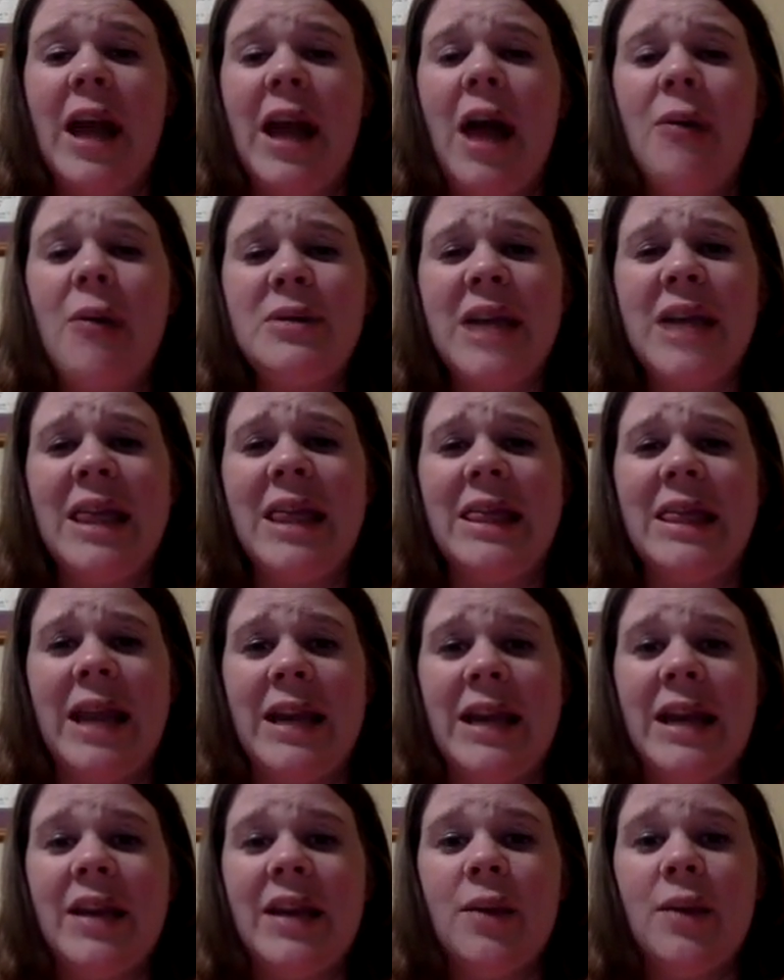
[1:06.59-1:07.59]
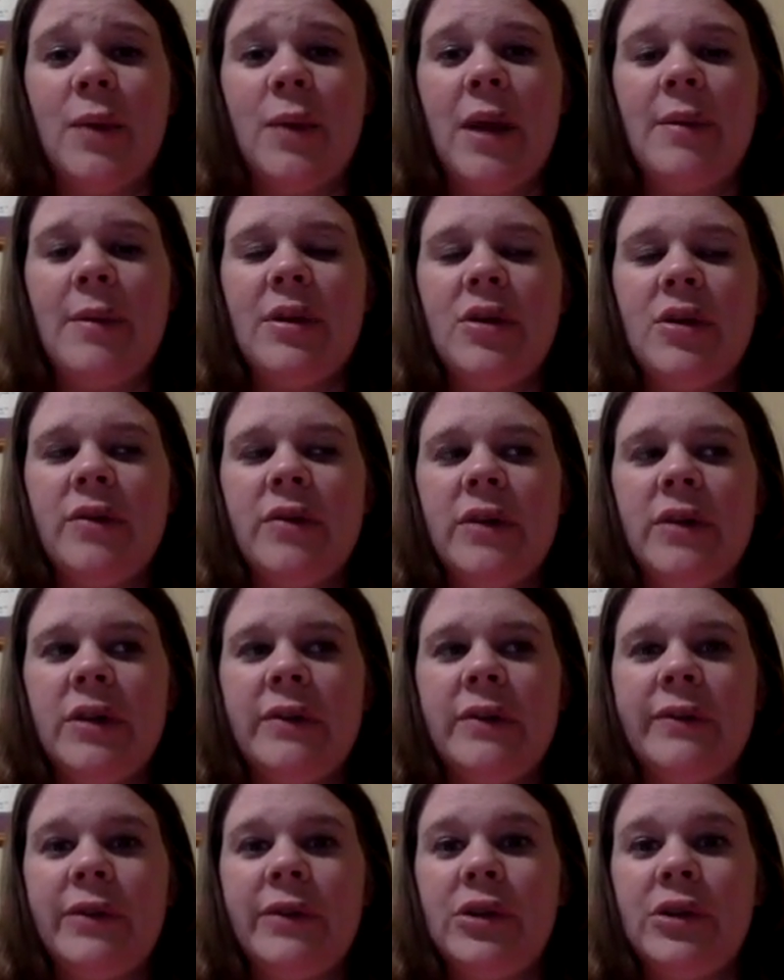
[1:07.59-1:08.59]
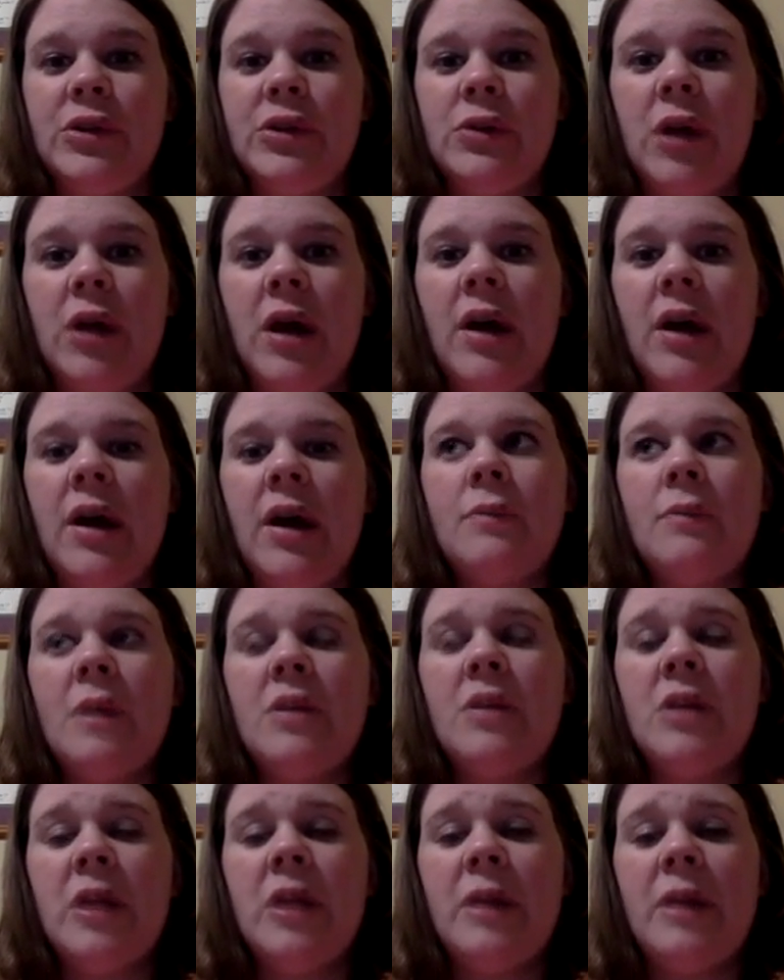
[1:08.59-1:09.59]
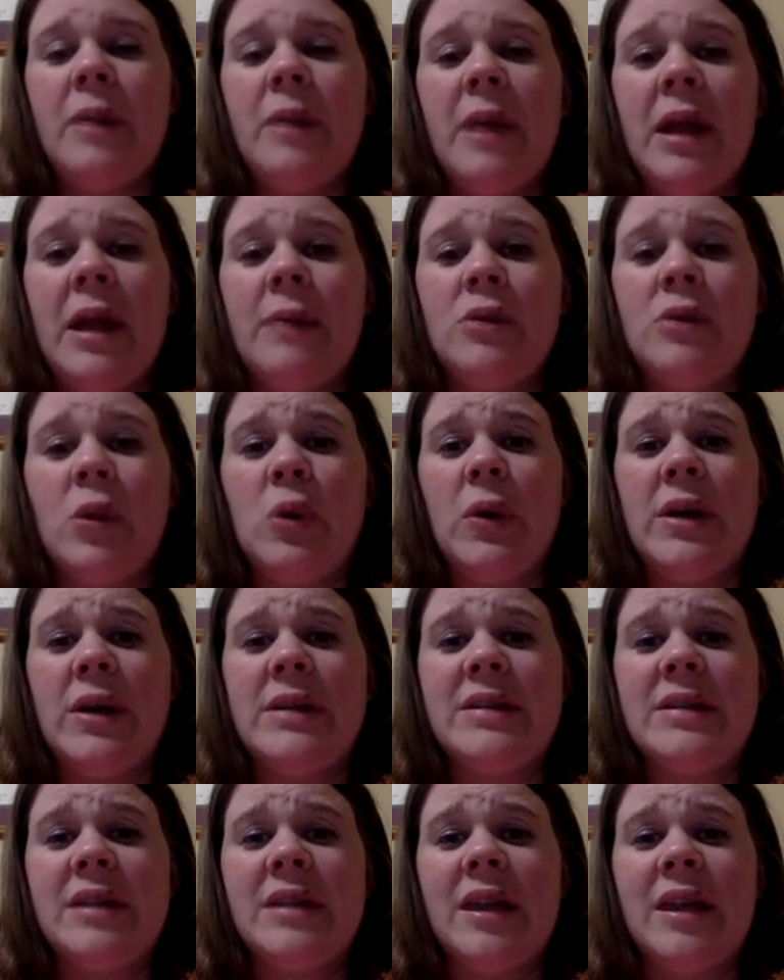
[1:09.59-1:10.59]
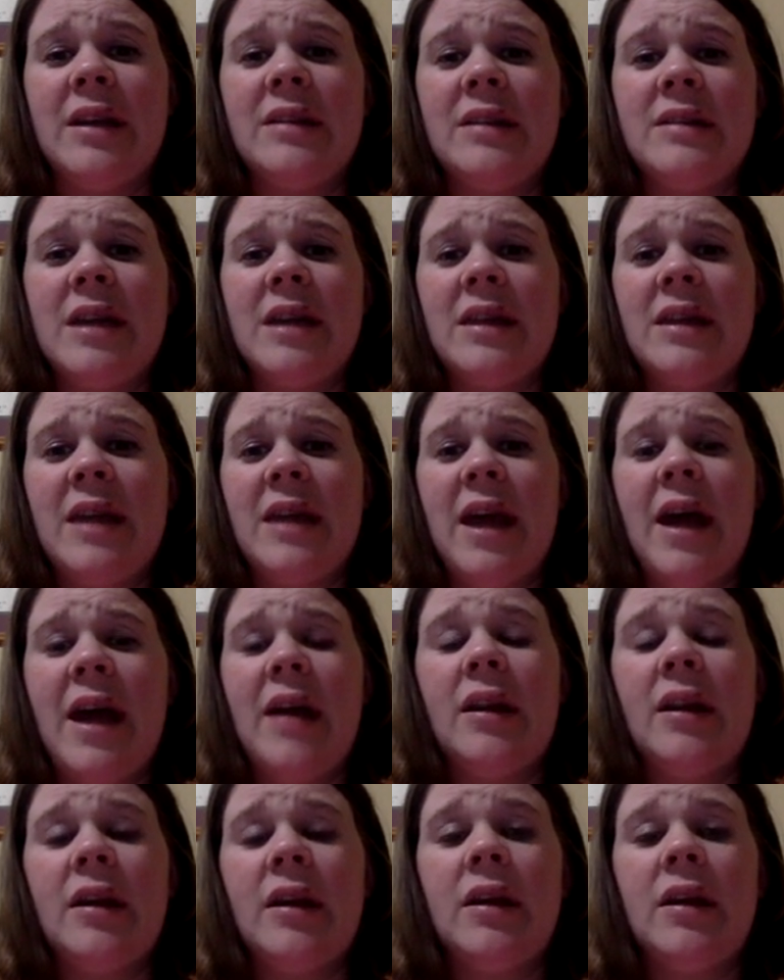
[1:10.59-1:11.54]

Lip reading: almost get lightheaded when I bend over for too long. So like picking up toys and things like that